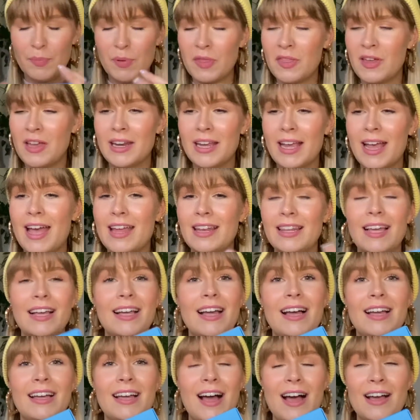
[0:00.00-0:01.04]
But then again, like
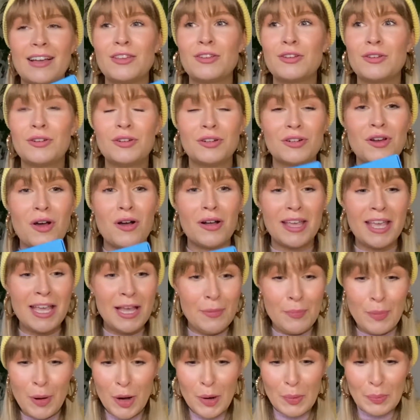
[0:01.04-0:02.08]
I could not
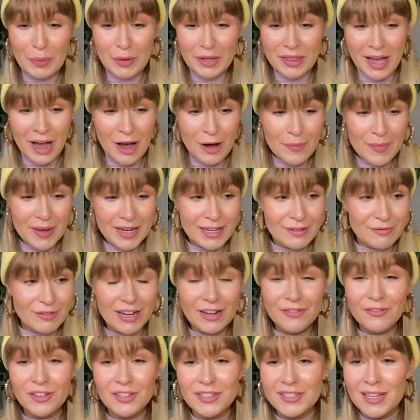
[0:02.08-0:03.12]
keep up with how many
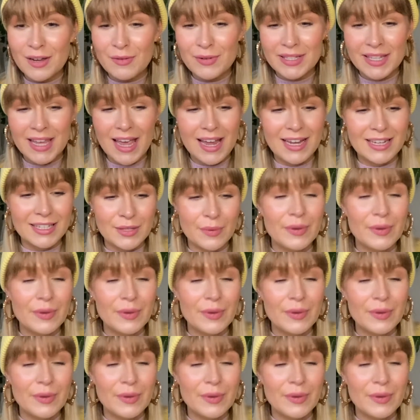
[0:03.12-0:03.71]
refills I was getting.